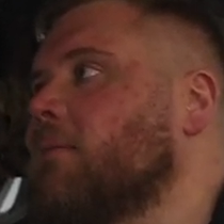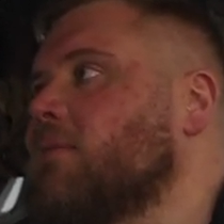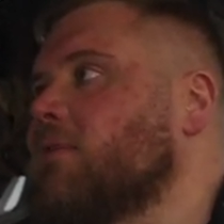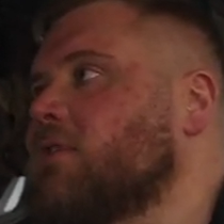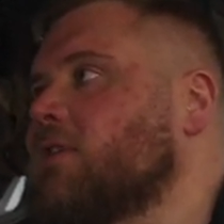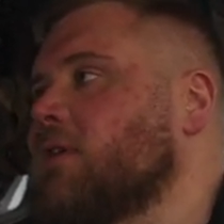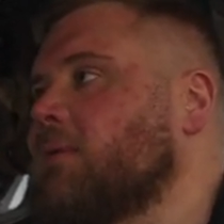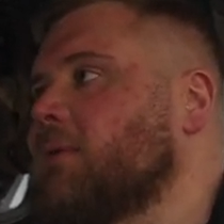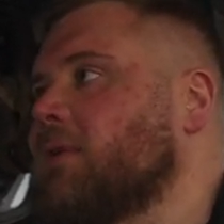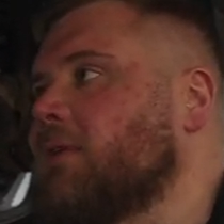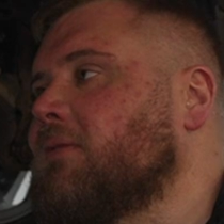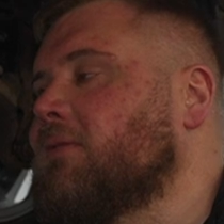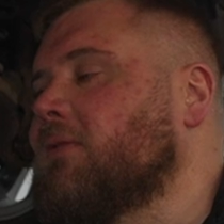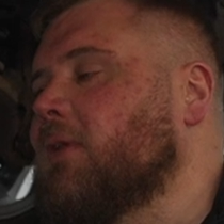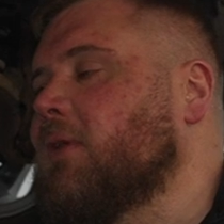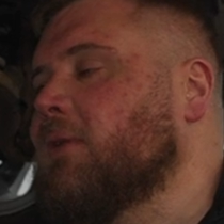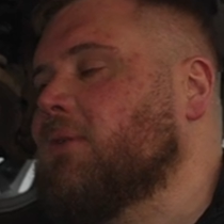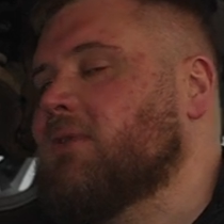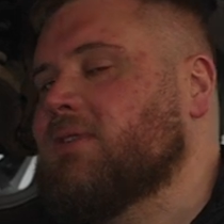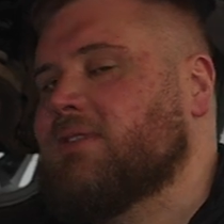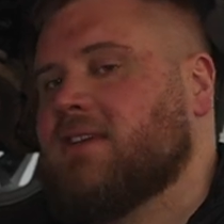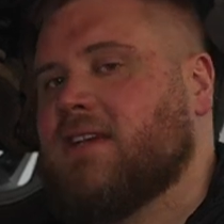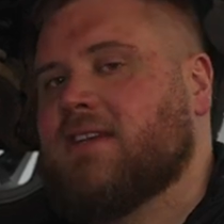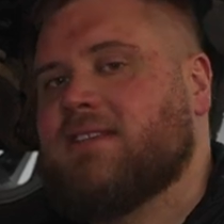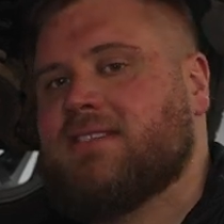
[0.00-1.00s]
doing a
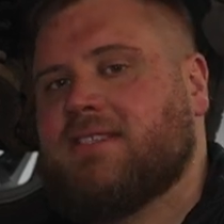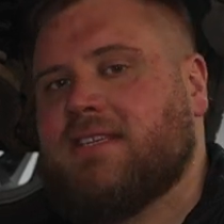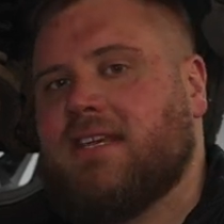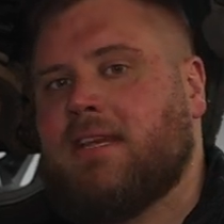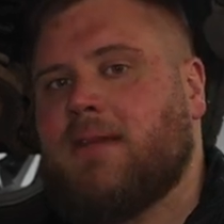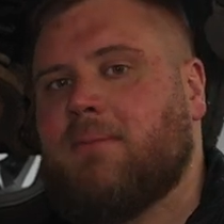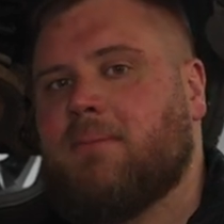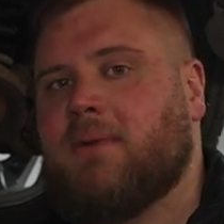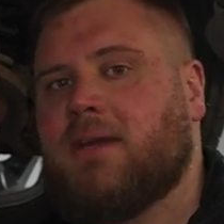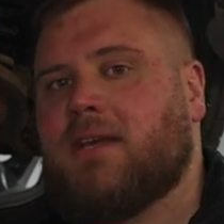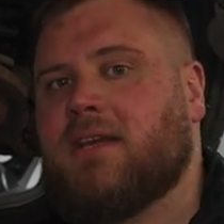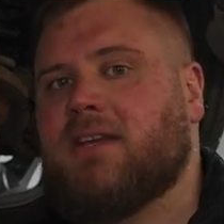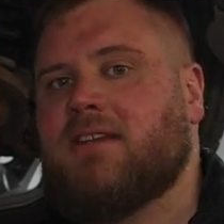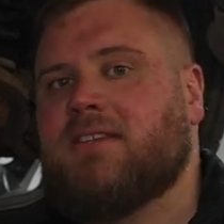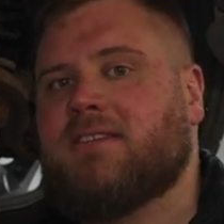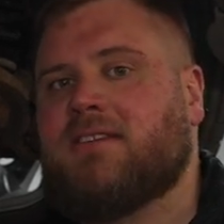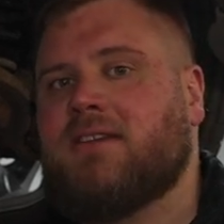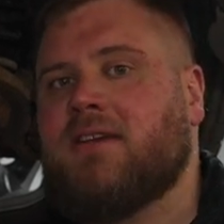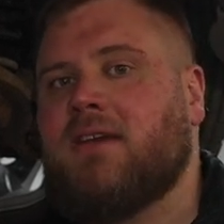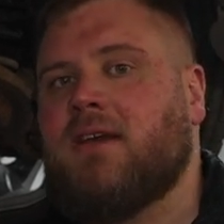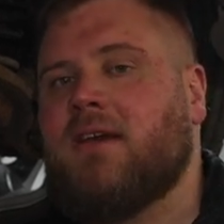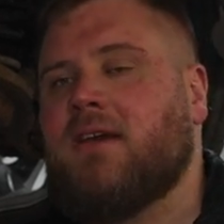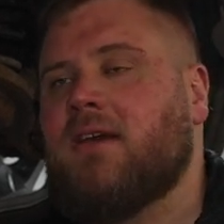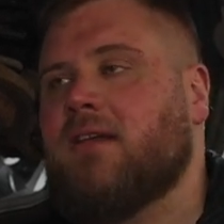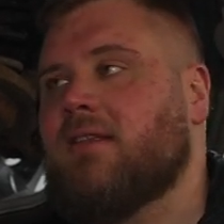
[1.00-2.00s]
Focus ST, because
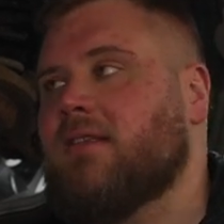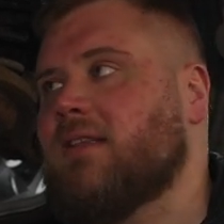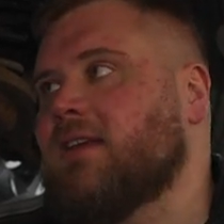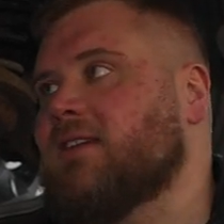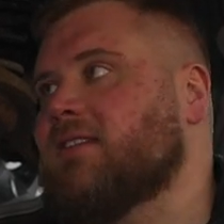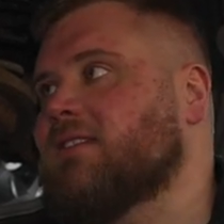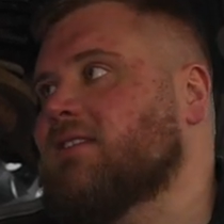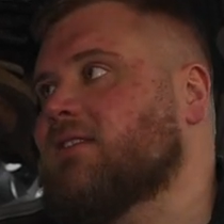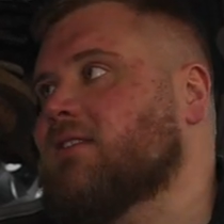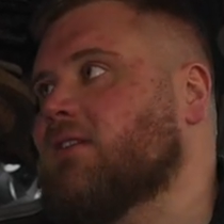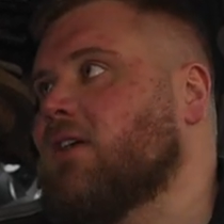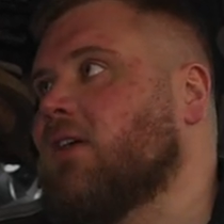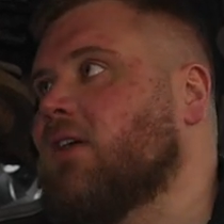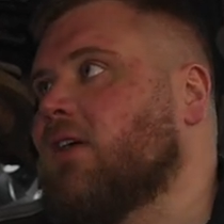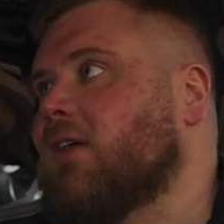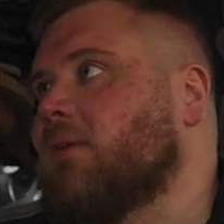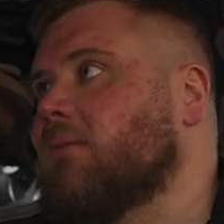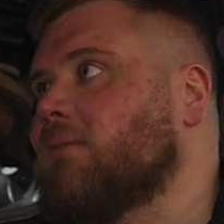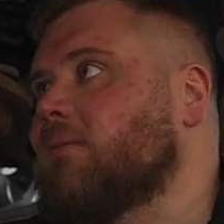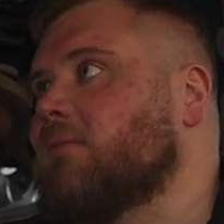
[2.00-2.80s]
this has got